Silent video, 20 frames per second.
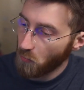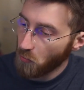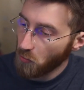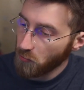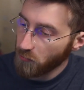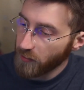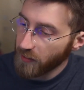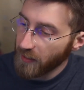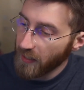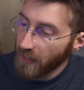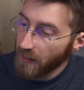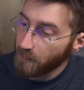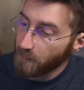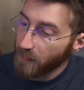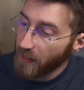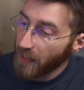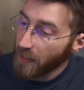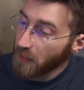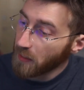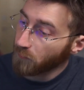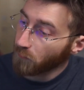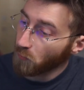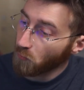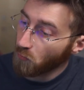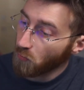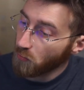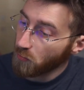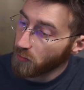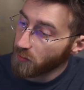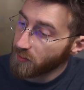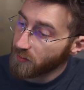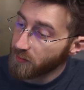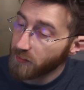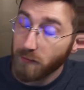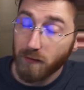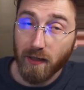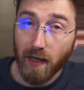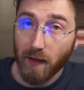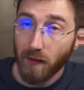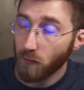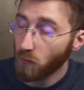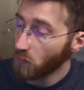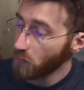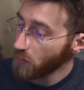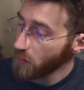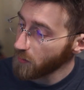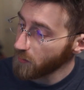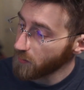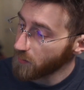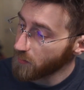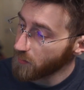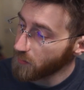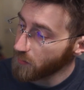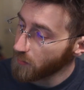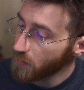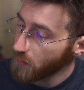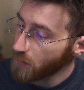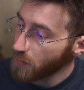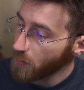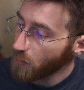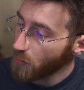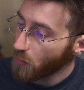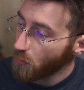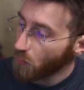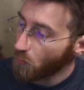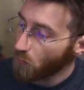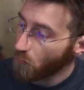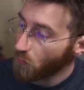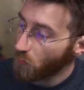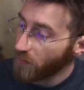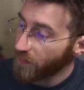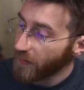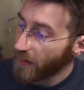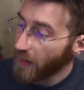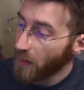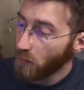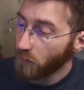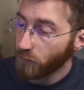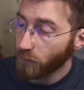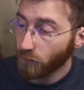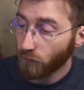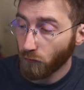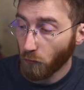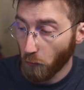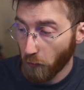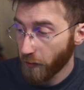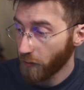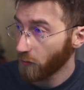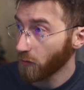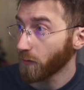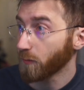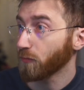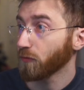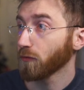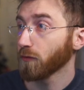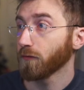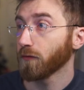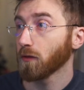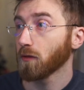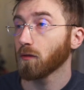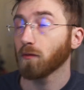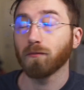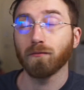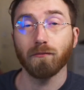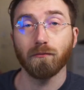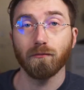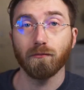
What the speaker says: Ordering and paying rewards to death warrants without royal approval,